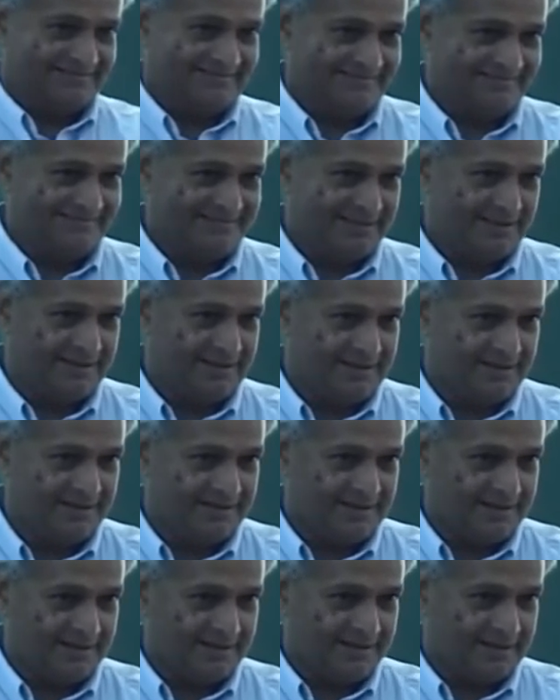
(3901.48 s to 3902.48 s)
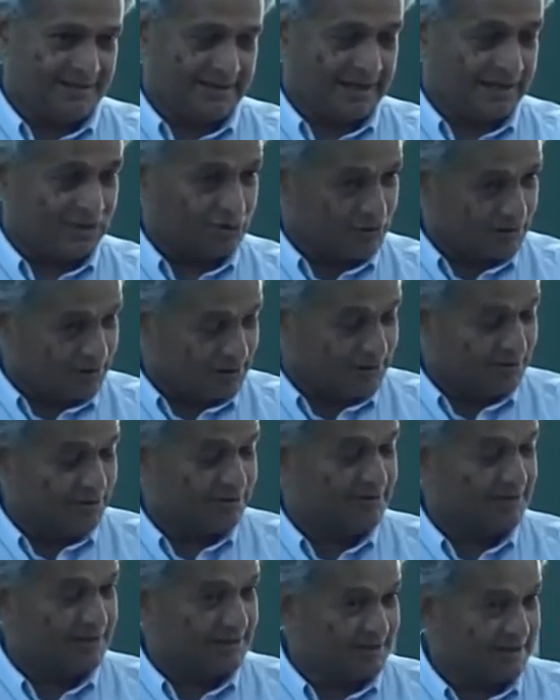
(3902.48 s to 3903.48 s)
Okay? 10 years
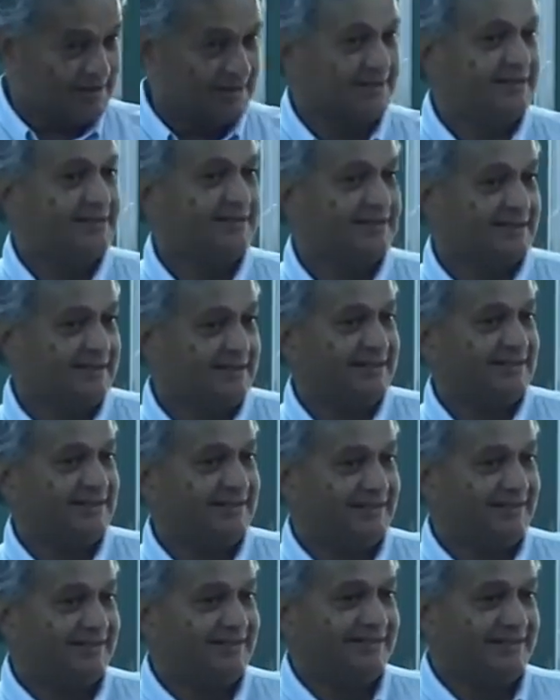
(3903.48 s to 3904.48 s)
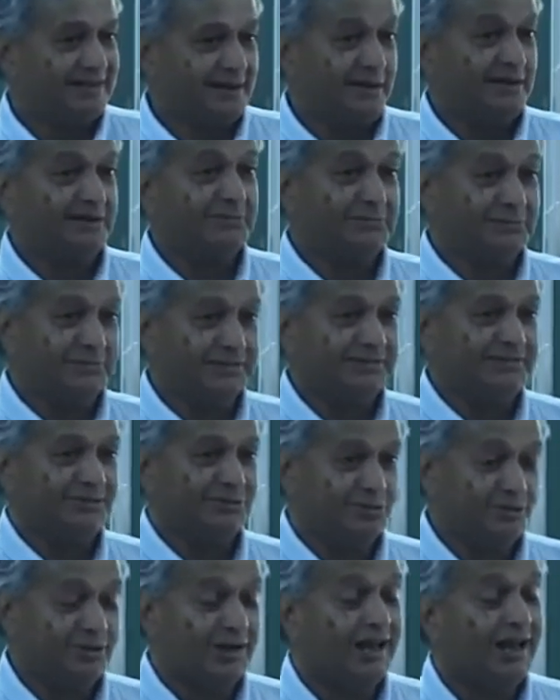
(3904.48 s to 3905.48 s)
means they are not going to come and tell you easily. They
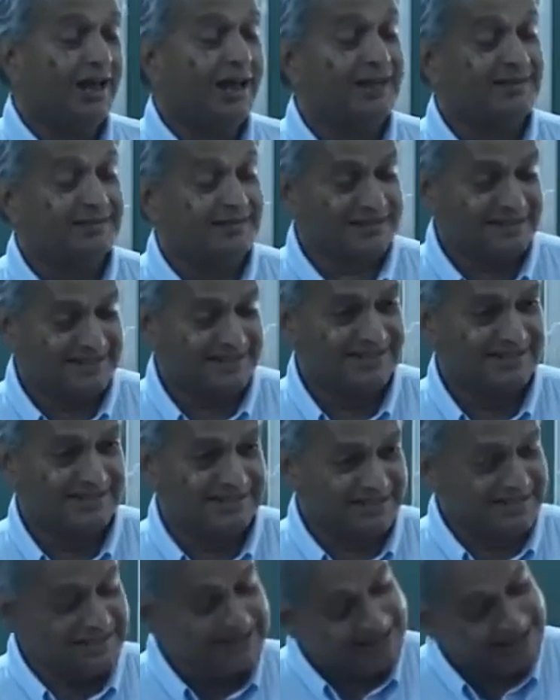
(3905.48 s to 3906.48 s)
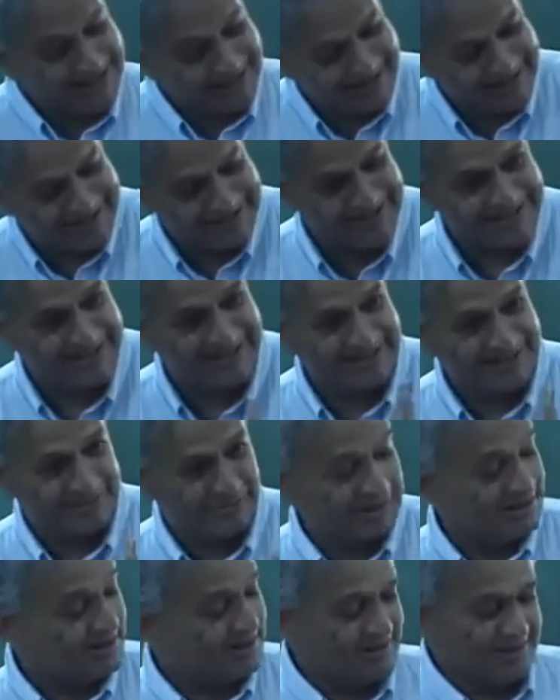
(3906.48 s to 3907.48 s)
will, if they tell, they will charge you
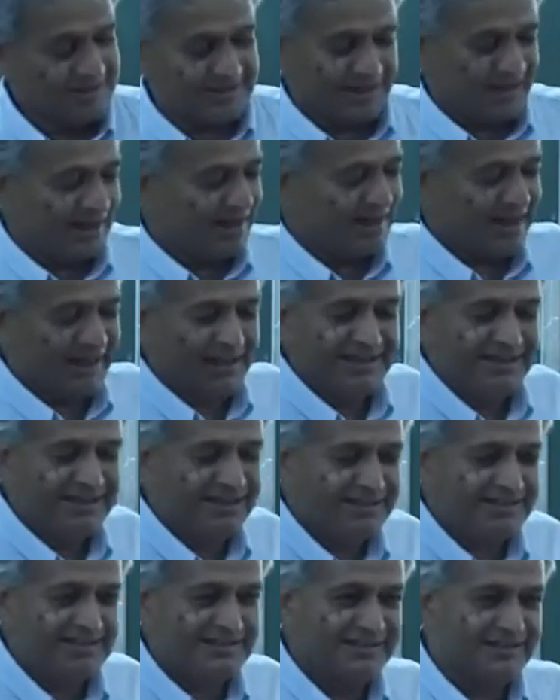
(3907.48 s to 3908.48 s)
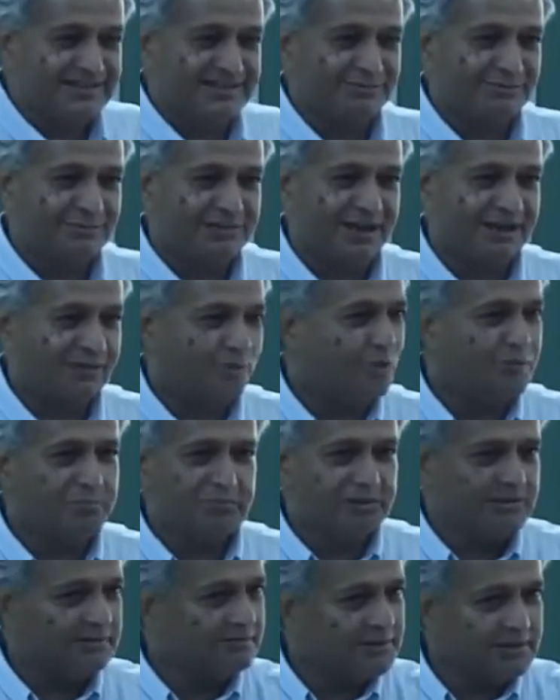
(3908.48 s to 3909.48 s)
a lot of money
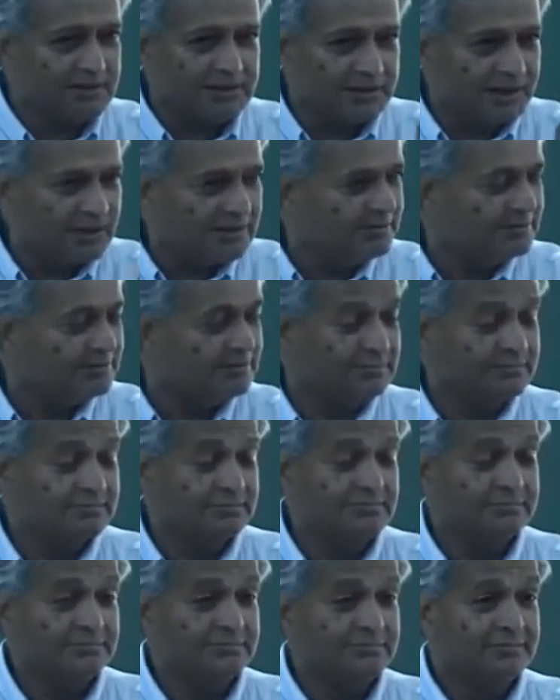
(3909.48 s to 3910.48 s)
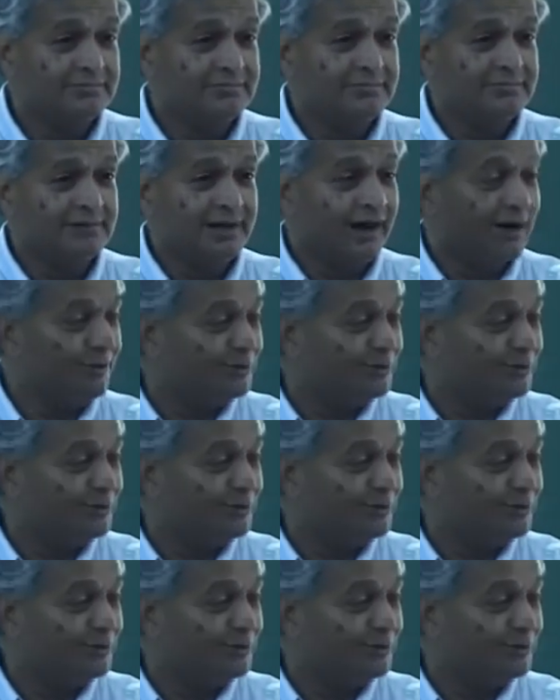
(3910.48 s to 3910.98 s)
enormous amount of money they will charge.